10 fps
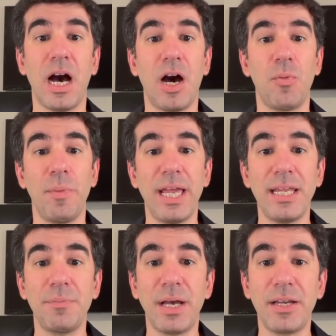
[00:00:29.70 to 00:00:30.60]
Our
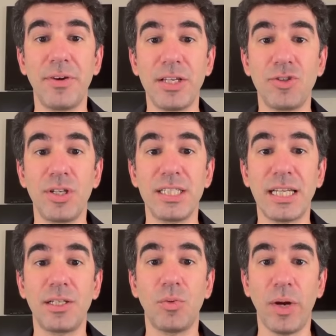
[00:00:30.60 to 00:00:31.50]
mainnet migration is
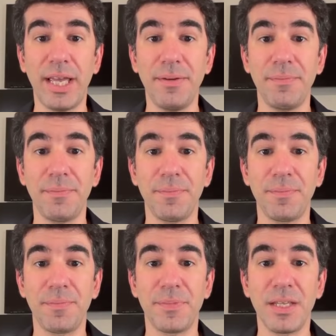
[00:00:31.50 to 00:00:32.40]
underway
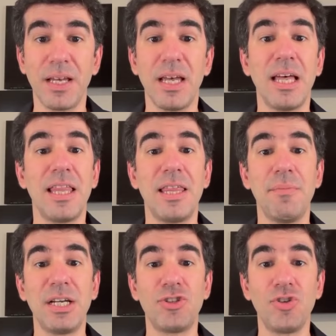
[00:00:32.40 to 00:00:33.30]
the
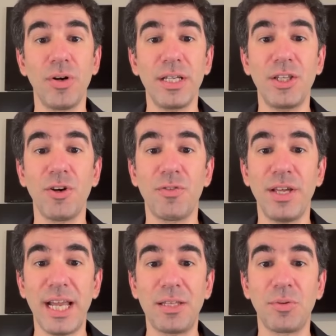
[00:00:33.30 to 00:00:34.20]
majority of the
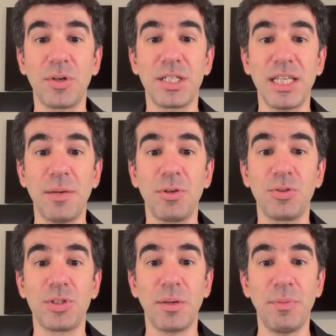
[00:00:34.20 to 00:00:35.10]
network is able
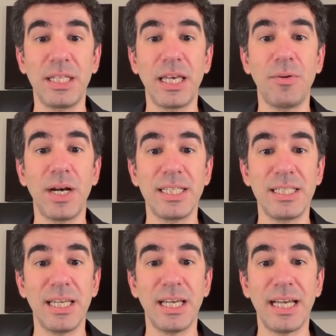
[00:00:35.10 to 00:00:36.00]
to submit
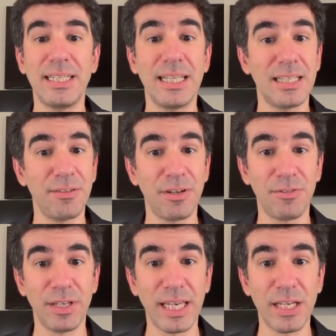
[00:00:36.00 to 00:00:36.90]
KYC identity
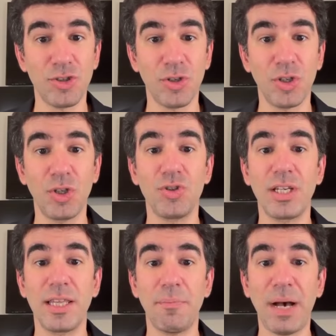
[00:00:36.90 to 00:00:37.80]
verification
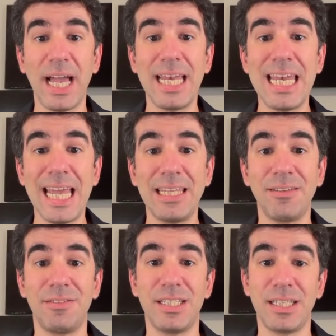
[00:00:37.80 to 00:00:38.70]
using the Pi
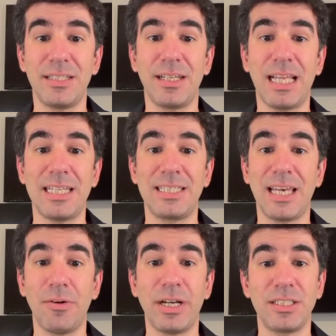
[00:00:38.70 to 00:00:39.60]
native decentralized
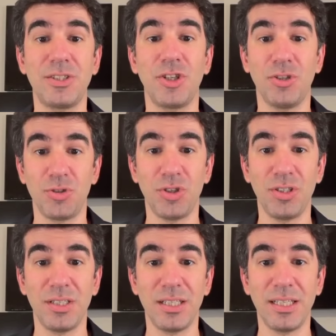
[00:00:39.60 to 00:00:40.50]
KYC solution,
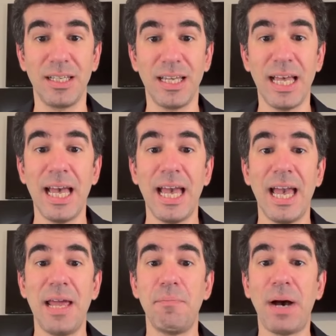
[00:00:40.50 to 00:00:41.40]

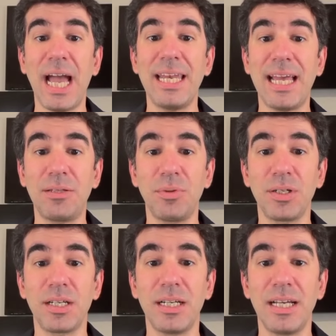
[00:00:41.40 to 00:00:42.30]
and Pi
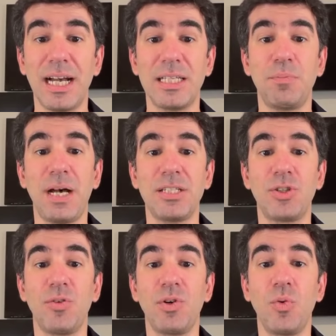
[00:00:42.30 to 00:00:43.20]
Network has passed
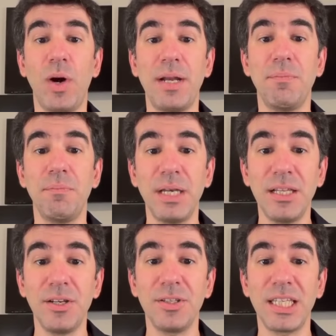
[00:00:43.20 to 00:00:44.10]
over 1
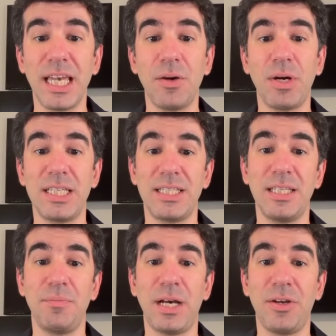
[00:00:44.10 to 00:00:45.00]
million KYC
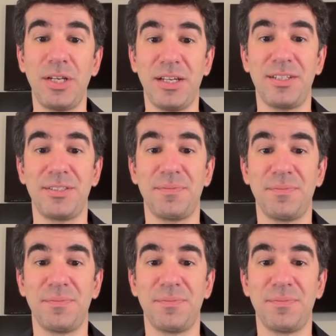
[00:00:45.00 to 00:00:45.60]
pioneers.